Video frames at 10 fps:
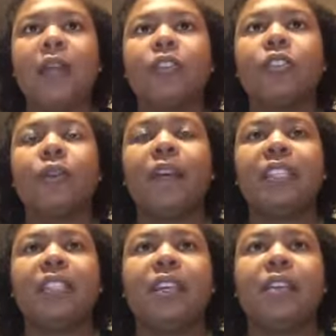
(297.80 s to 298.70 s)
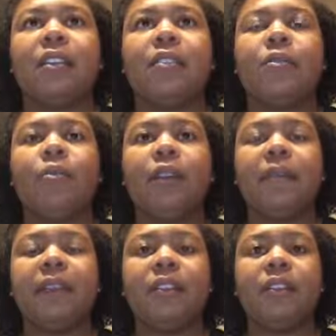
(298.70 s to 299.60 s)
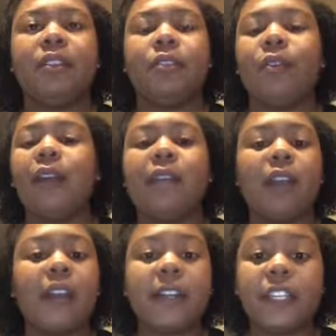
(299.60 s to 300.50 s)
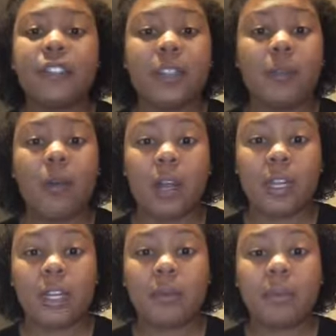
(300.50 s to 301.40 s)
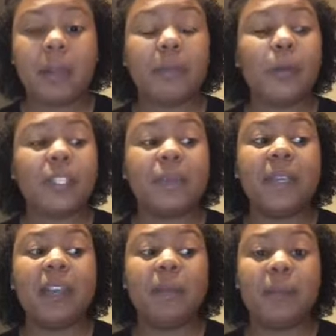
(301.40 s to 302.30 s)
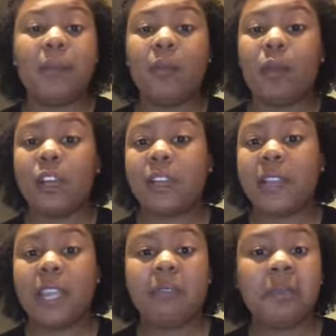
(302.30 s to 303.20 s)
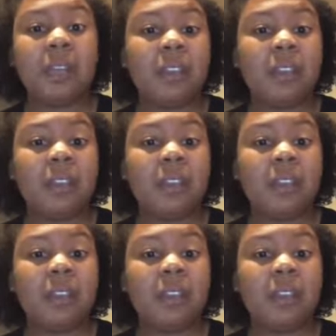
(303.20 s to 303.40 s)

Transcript: So I said, what am I going to do? I've already drink water, but I'm going to be upping my water game